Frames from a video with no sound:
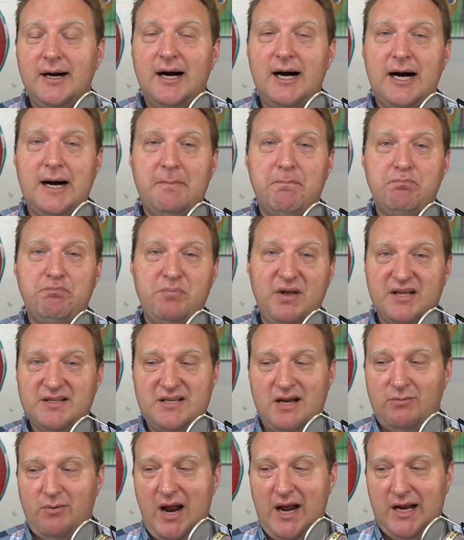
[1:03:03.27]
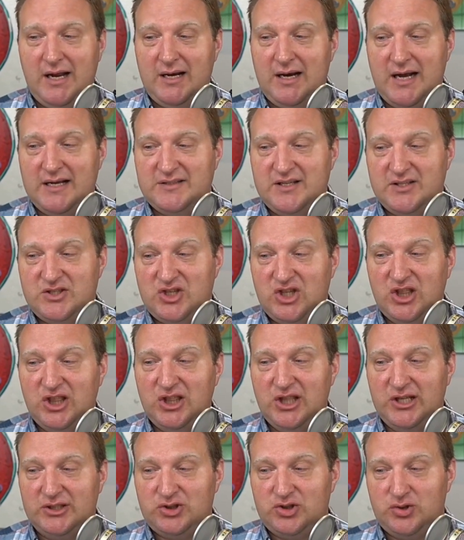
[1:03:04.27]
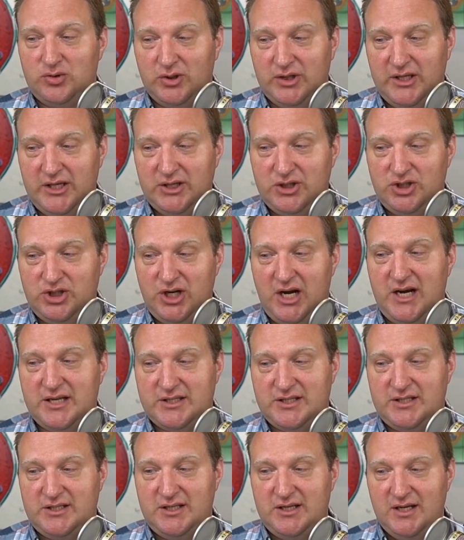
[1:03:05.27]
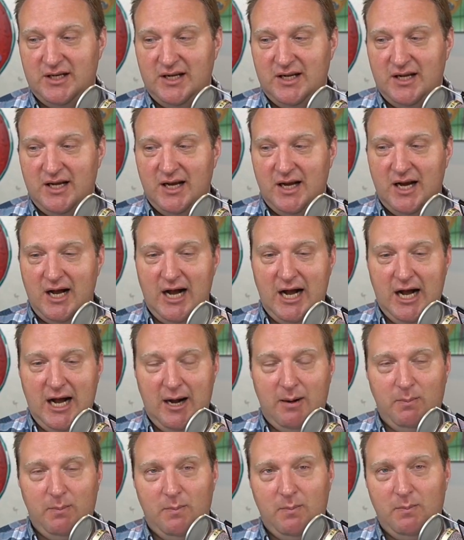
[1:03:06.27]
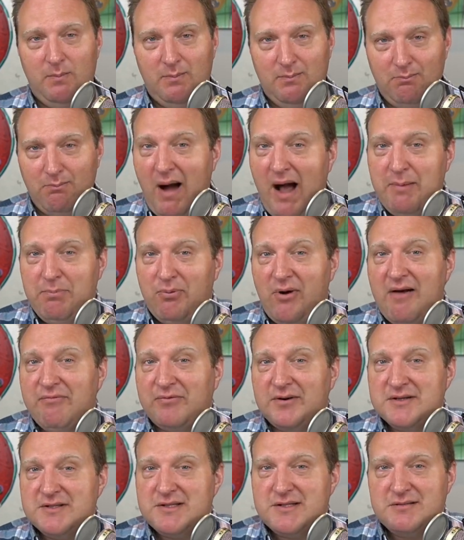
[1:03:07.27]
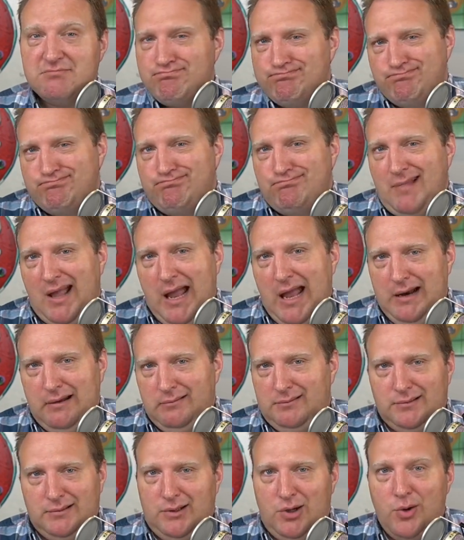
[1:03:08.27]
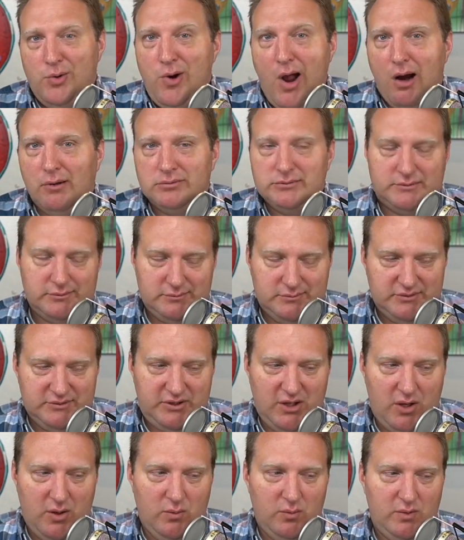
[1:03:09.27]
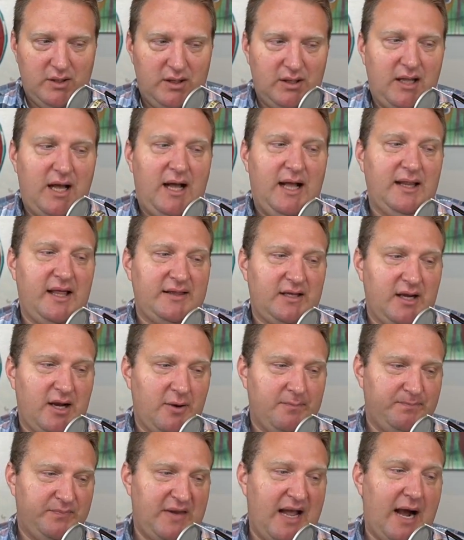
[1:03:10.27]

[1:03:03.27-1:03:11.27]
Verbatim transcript: Um, because I recognize it's literally just um, my preference. And who knows? So I let it go.